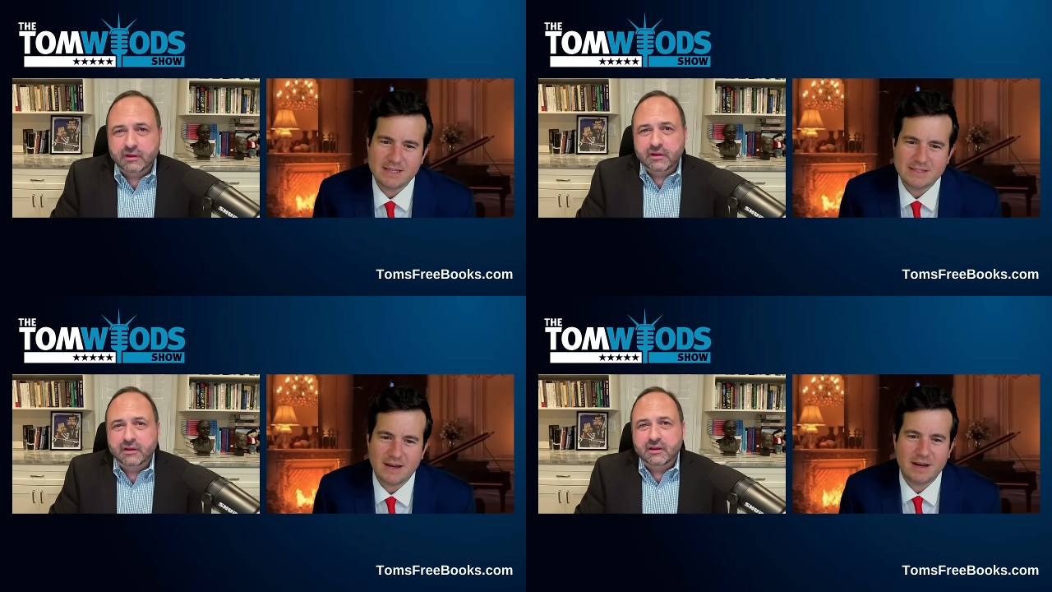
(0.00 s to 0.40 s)

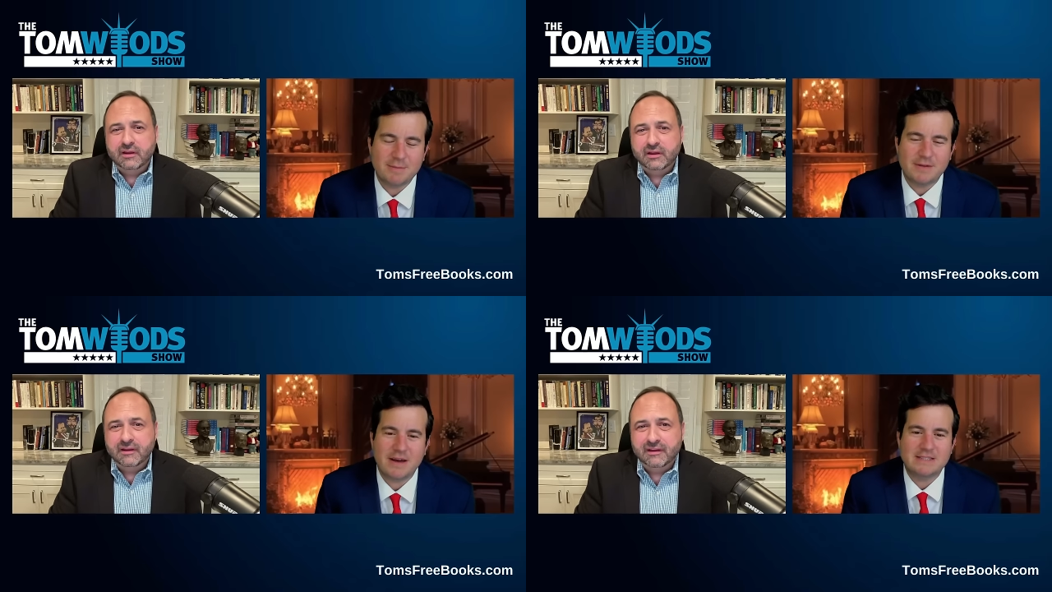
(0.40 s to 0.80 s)
Speaker 1: Tom?
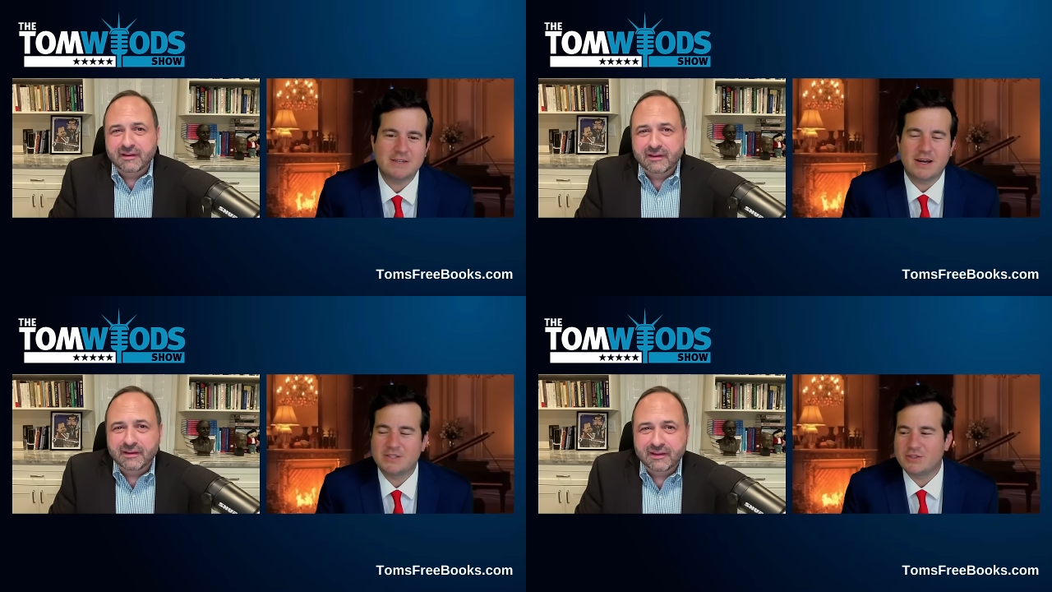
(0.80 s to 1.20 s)
I've had to.
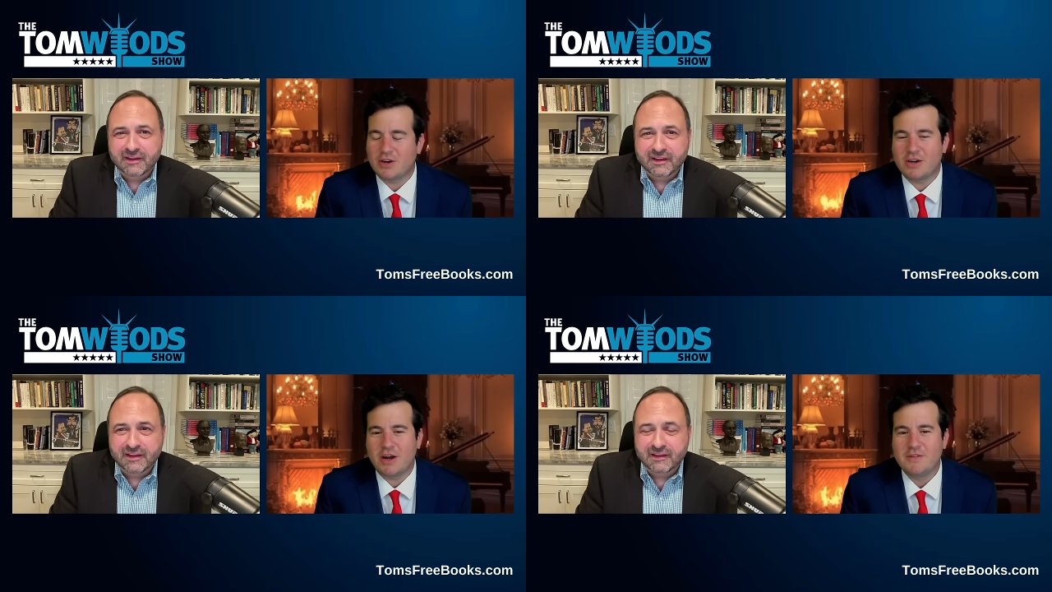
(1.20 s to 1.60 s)
I
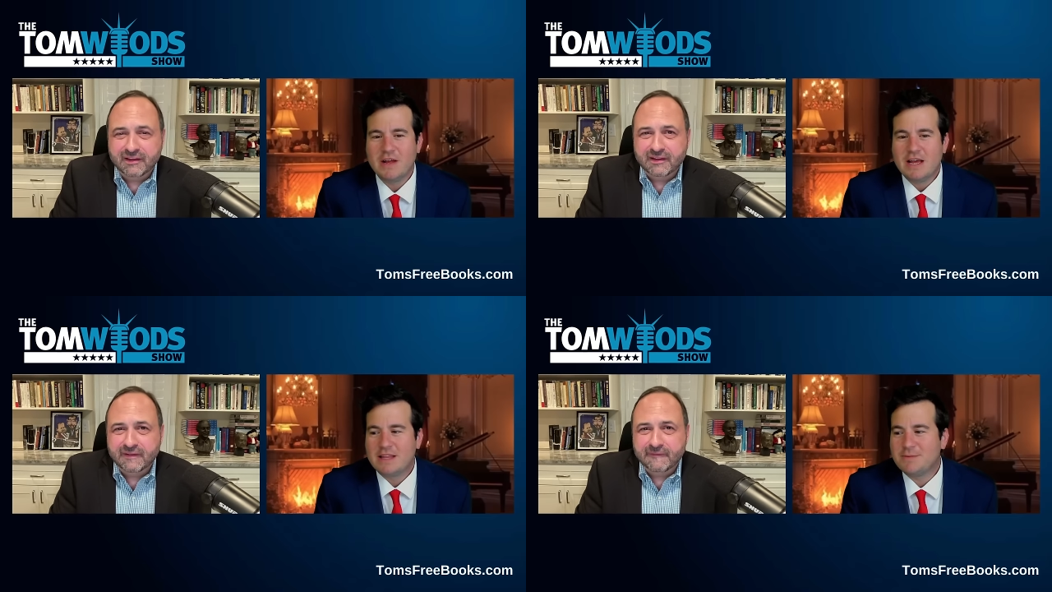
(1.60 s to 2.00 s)
started out.
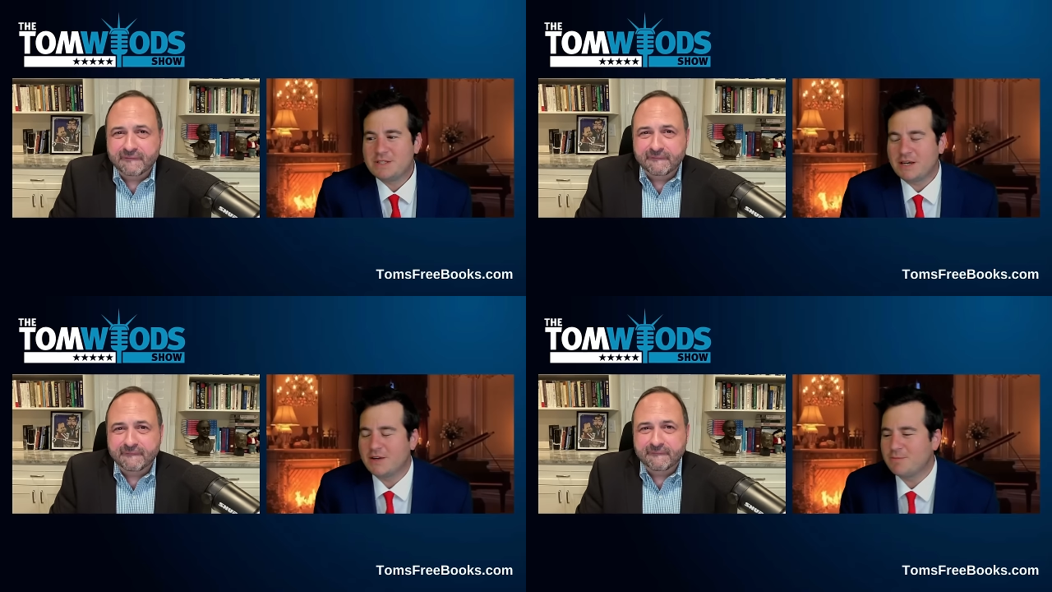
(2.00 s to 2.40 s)
Let me tell
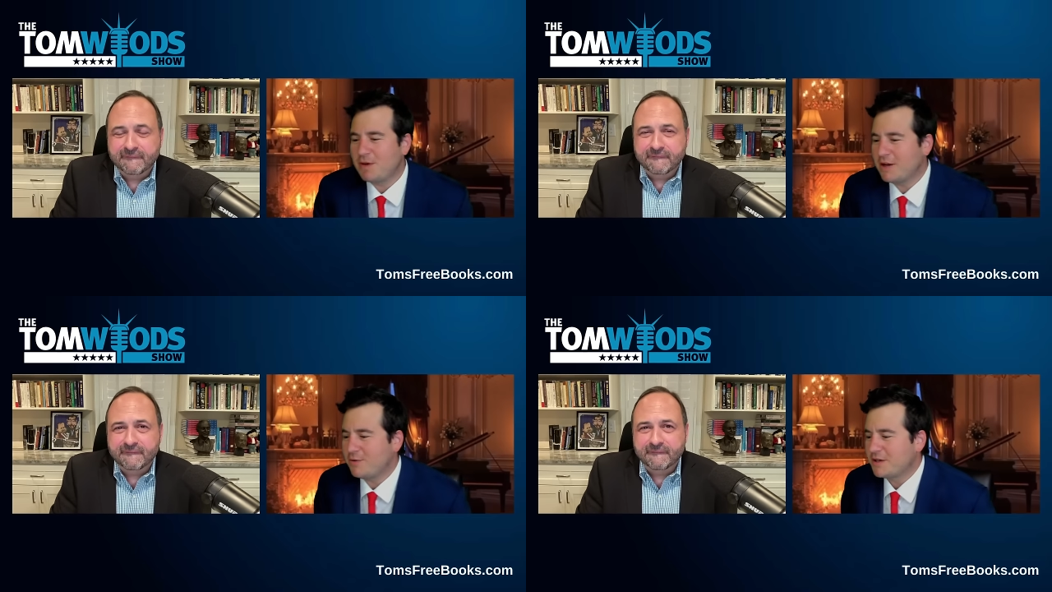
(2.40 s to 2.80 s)
you my
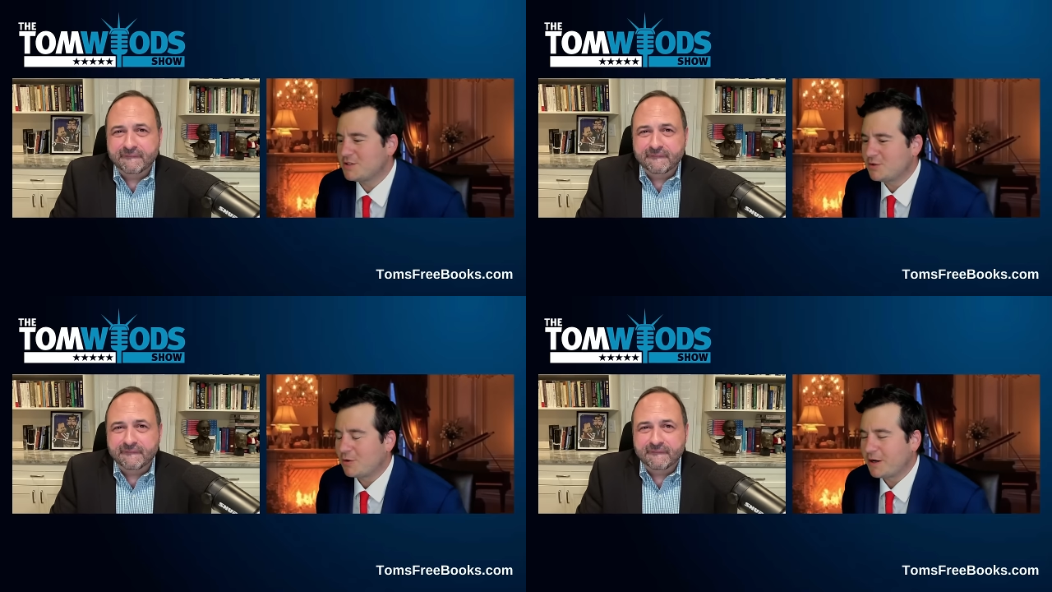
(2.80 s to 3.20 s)
quick
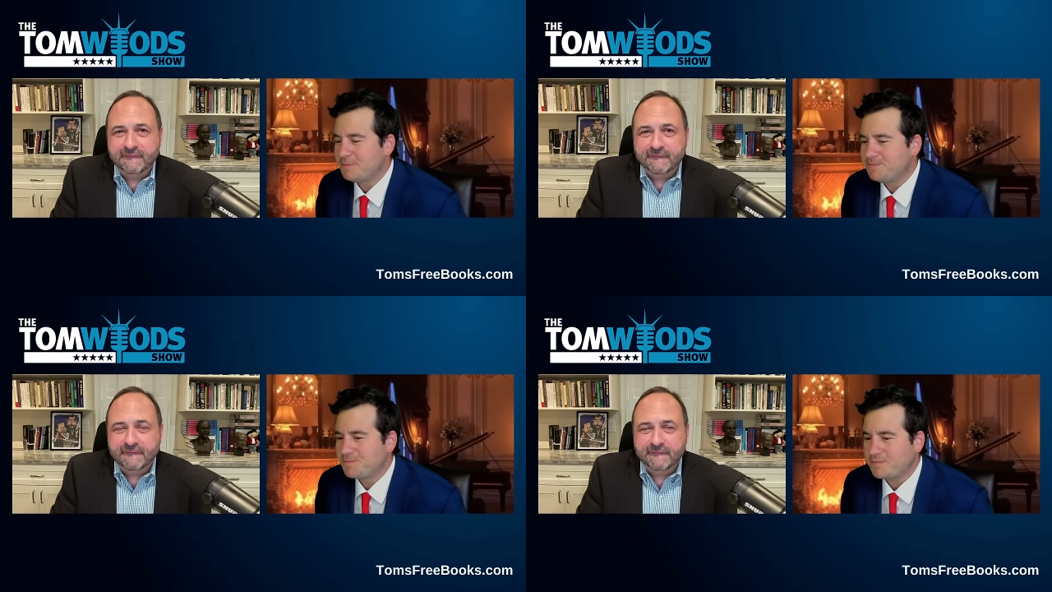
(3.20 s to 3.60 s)
story.
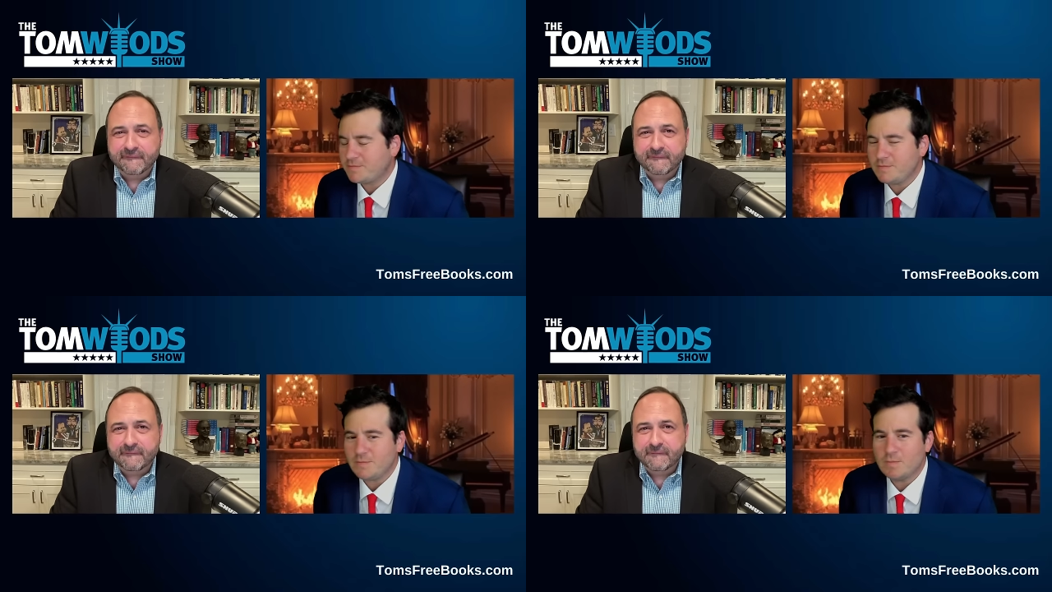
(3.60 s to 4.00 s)

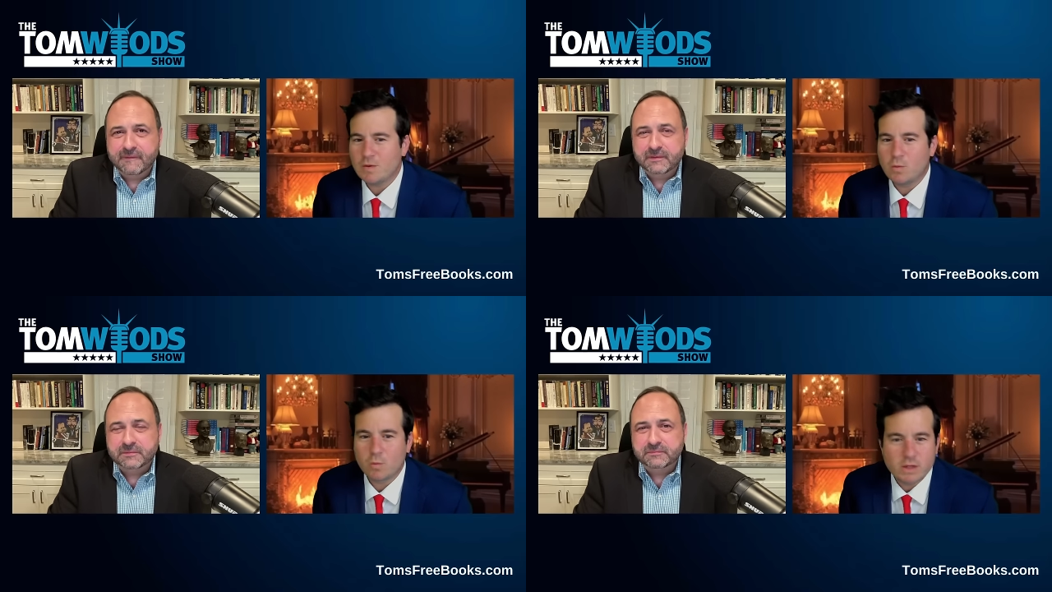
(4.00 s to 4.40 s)

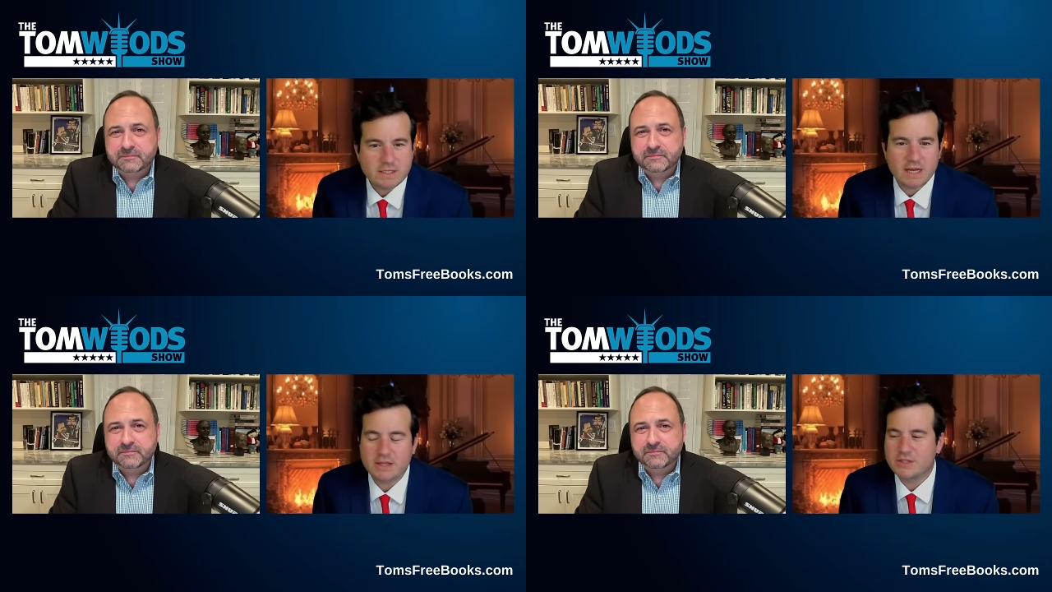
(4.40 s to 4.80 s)
Went to
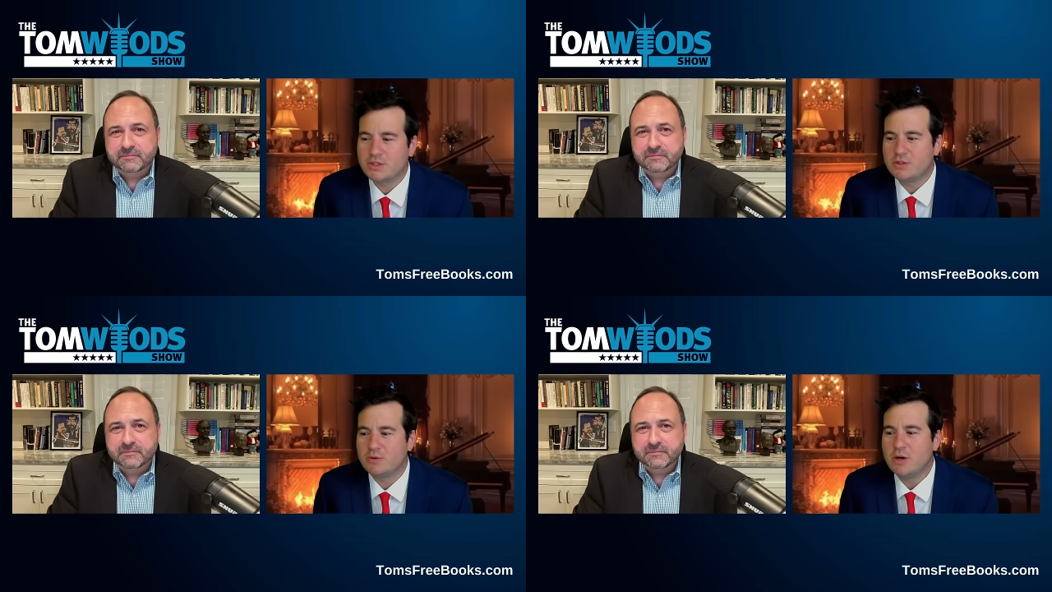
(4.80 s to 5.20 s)

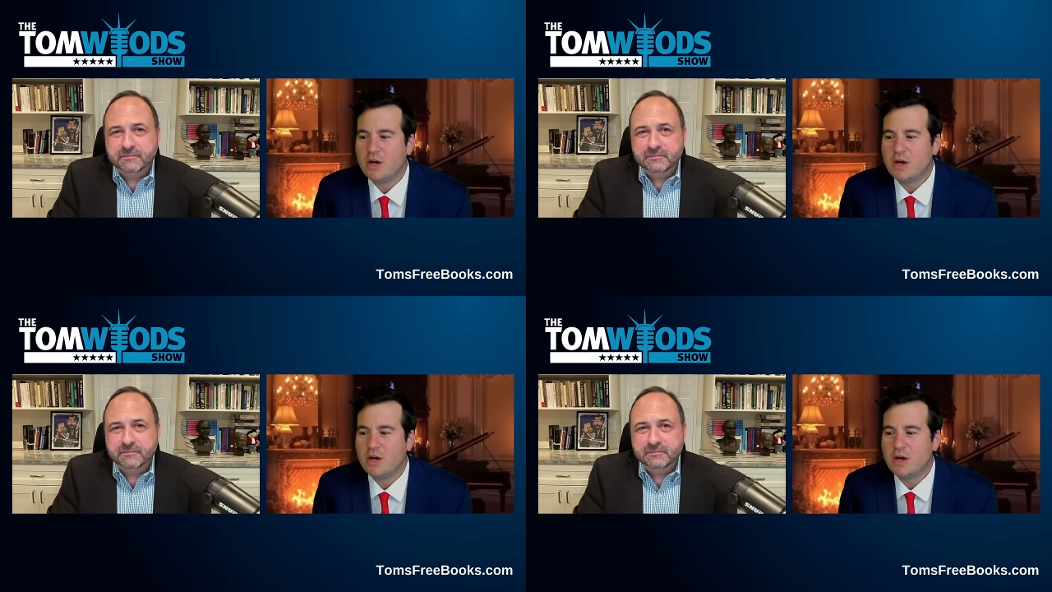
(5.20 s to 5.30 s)
LSU,